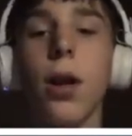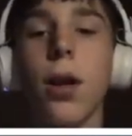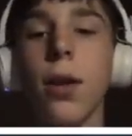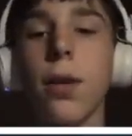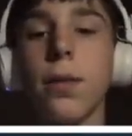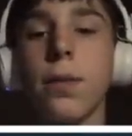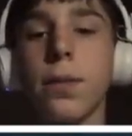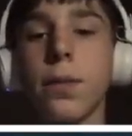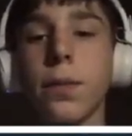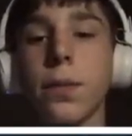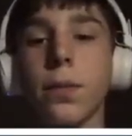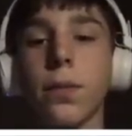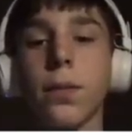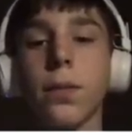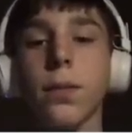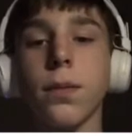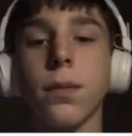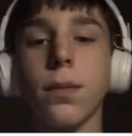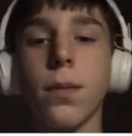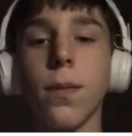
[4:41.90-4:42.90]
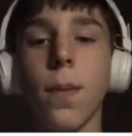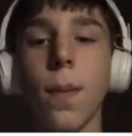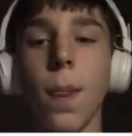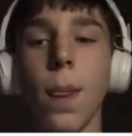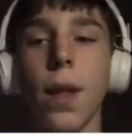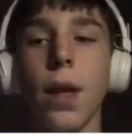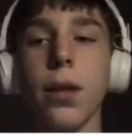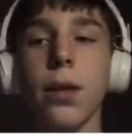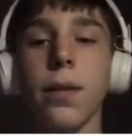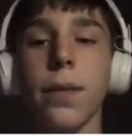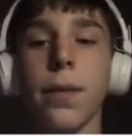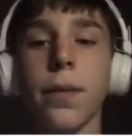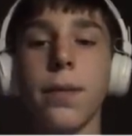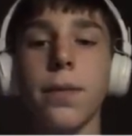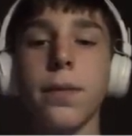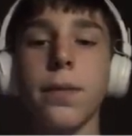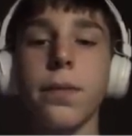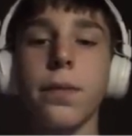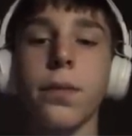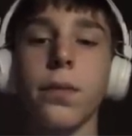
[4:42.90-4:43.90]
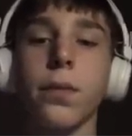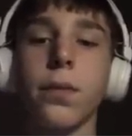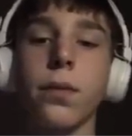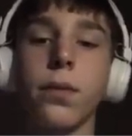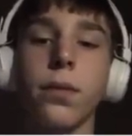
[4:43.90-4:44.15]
No one is speaking in this clip.